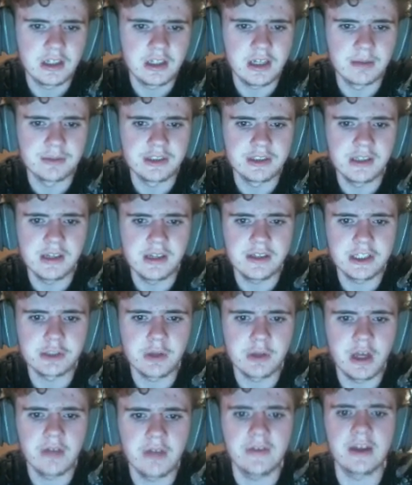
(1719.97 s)
Compsognathus
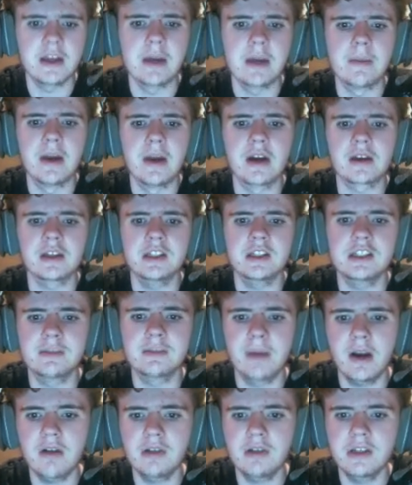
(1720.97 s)
will have a American
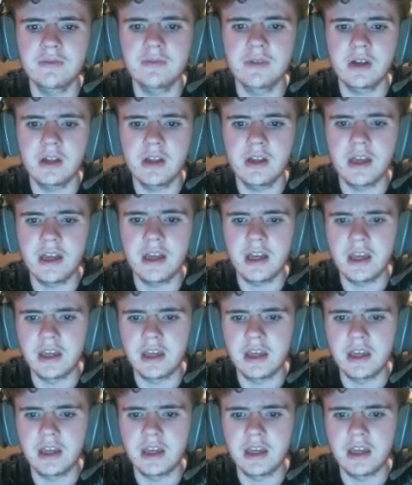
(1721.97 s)
Sparrow default and a